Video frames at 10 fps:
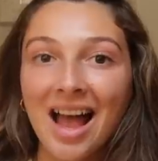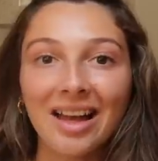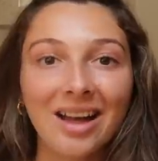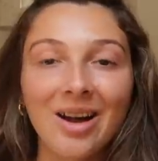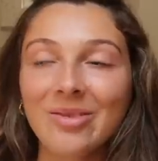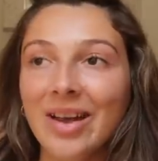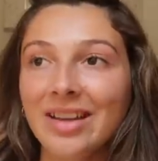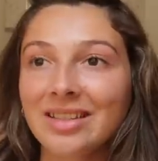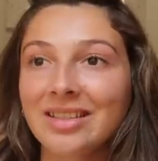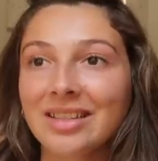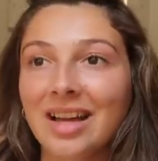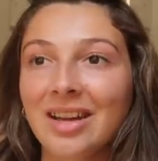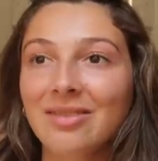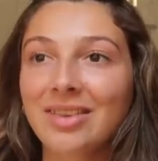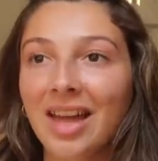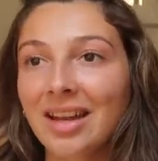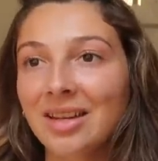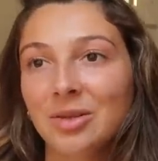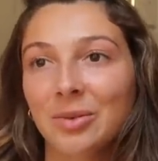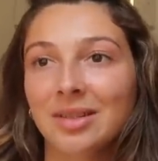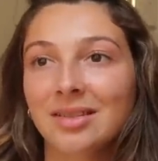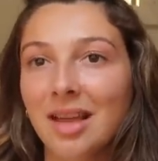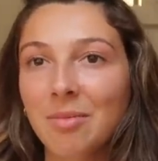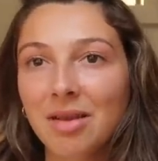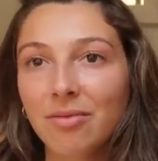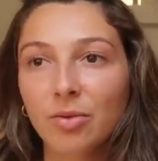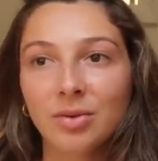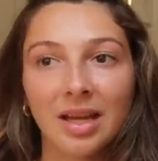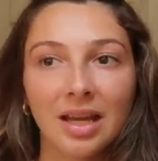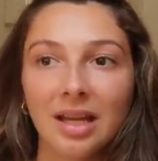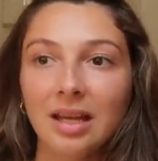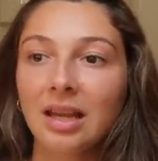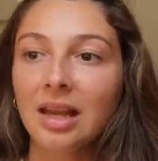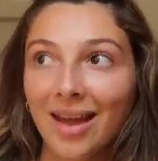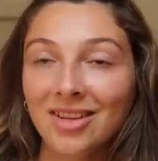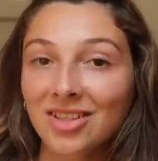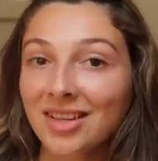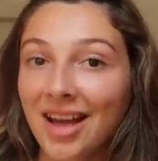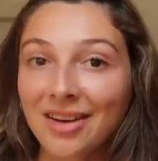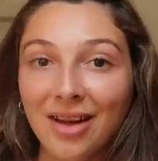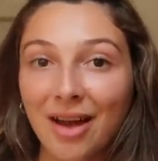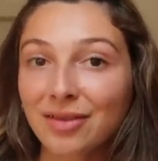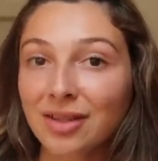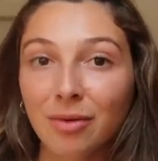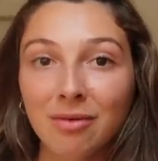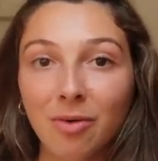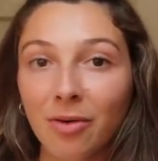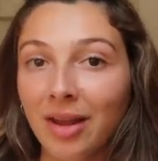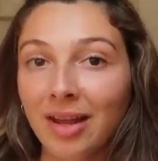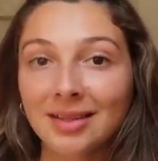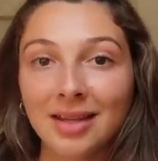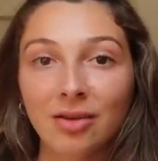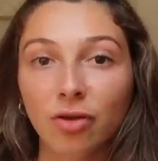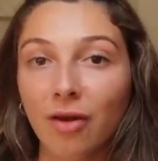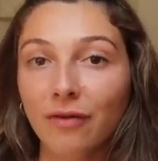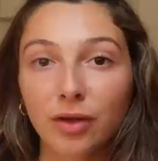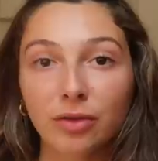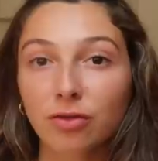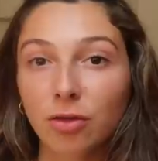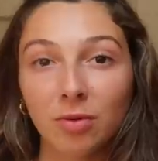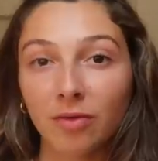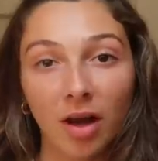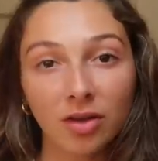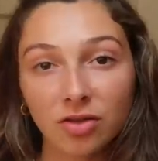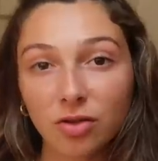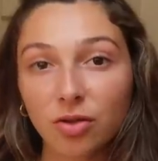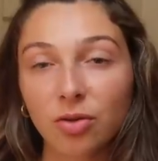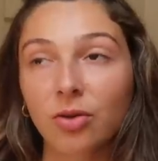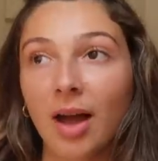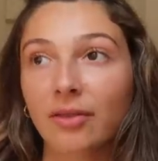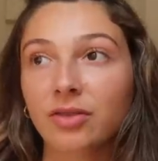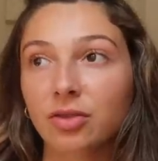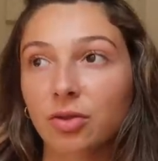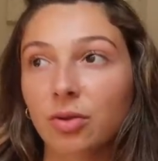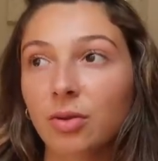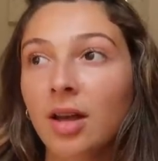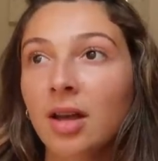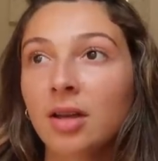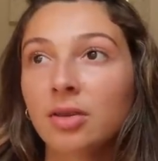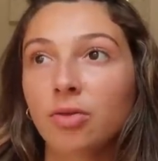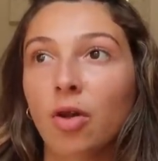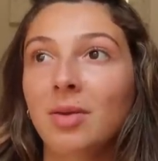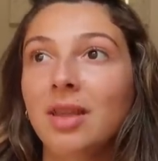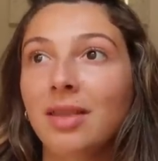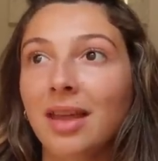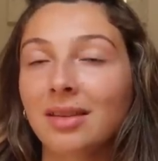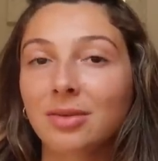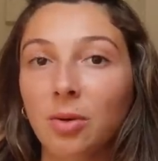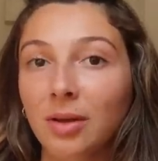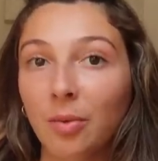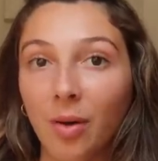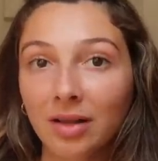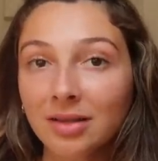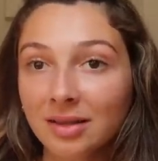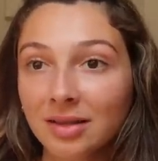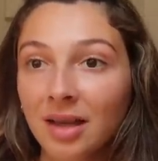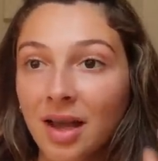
I can't wait to just kind of get into a semi-routine and just kind of have slower mornings and not feel super rushed to have to do so many things all at once.